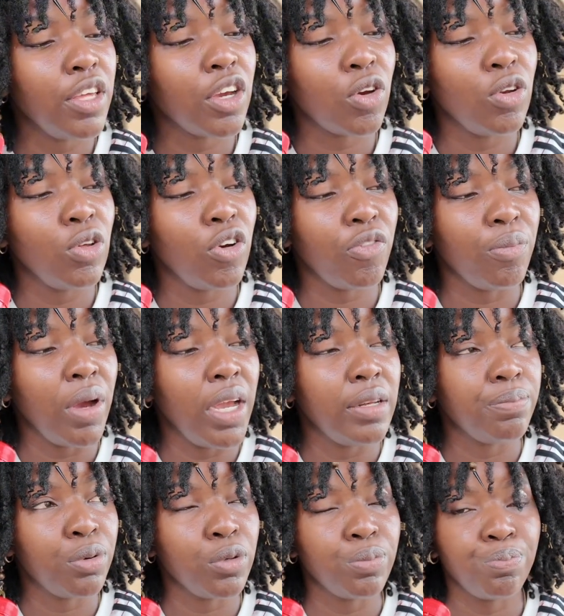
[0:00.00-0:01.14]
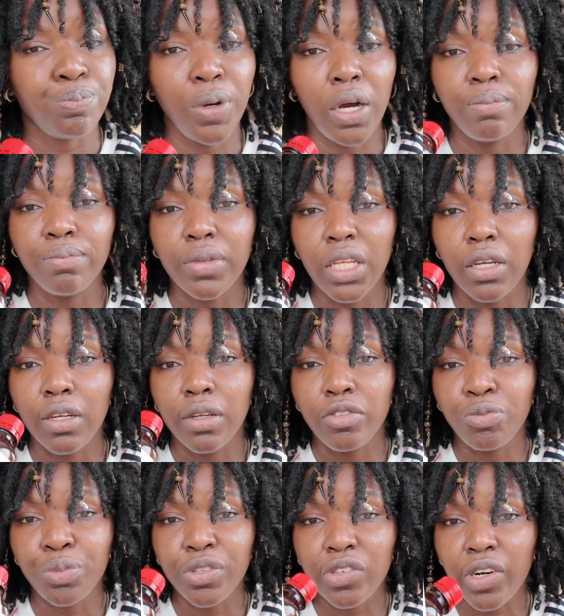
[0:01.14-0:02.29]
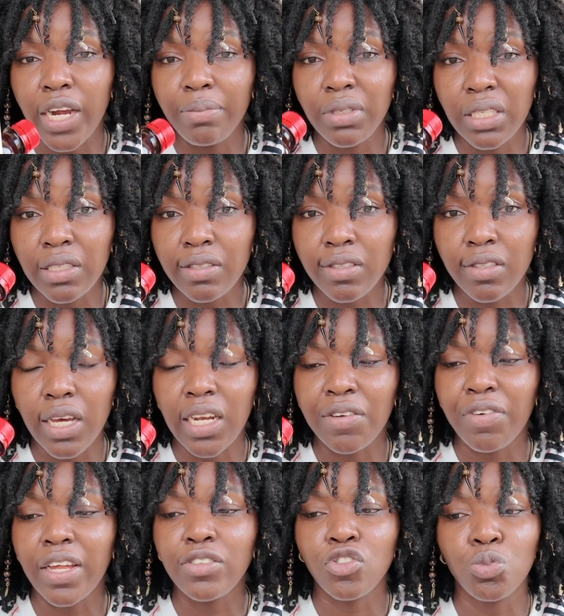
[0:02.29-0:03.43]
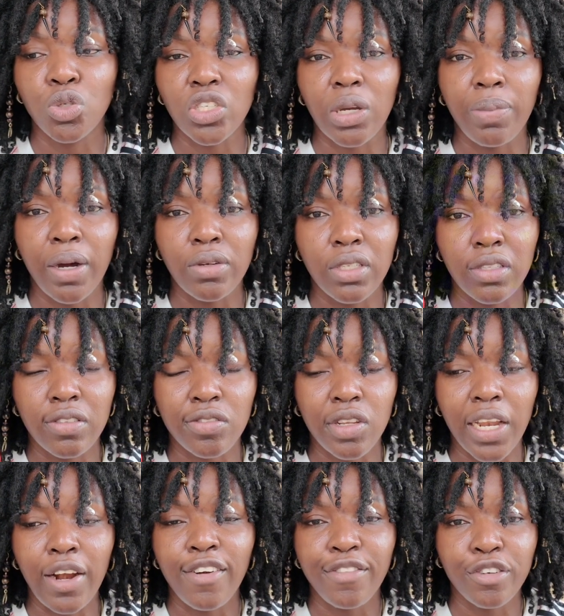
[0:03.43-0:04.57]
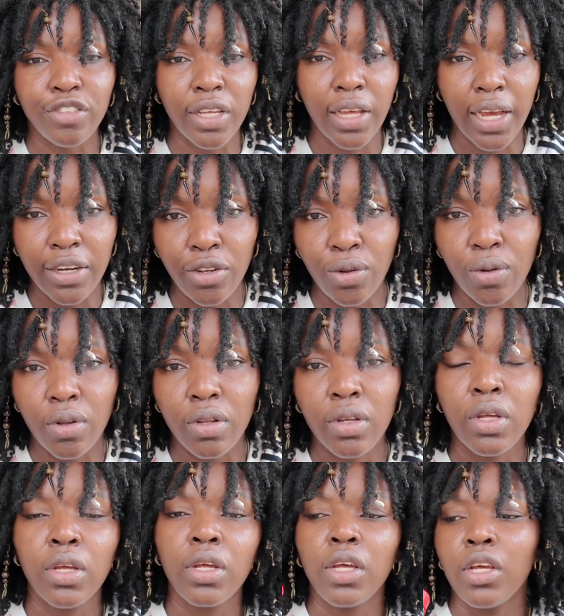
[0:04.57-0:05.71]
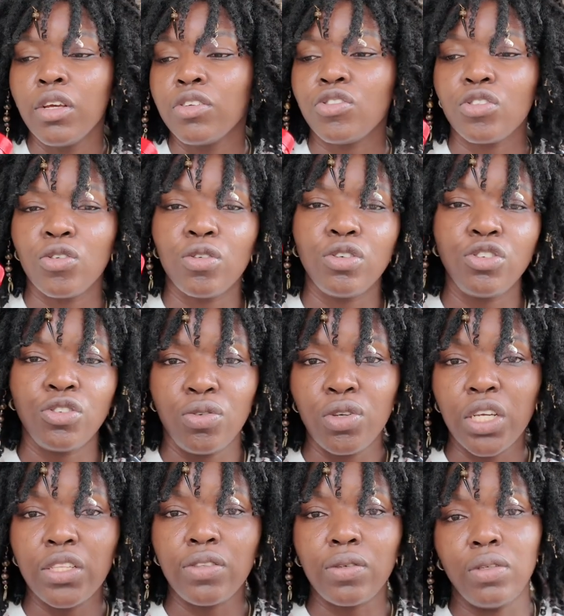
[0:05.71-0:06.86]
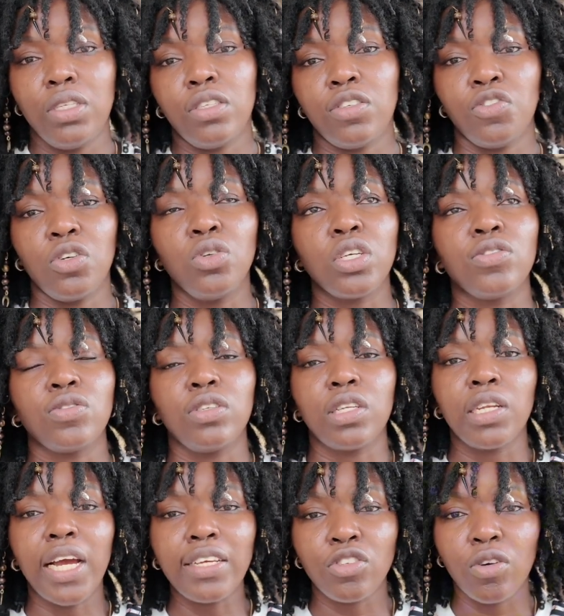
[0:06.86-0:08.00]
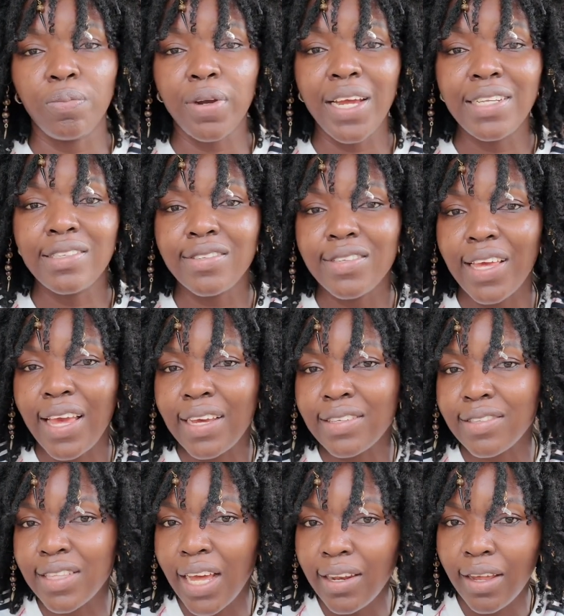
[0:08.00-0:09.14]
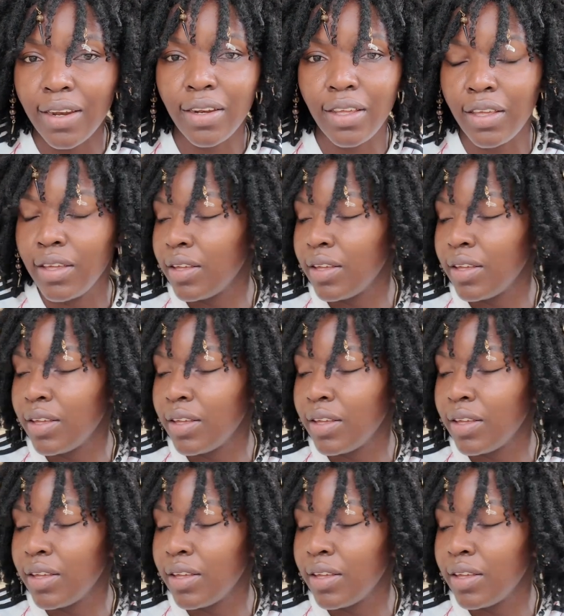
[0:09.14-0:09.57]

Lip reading: A colleague of mine prescribed this, and I've heard so much about this, Larafos and Gadol. So you should look into this if you're looking to delice your birds externally.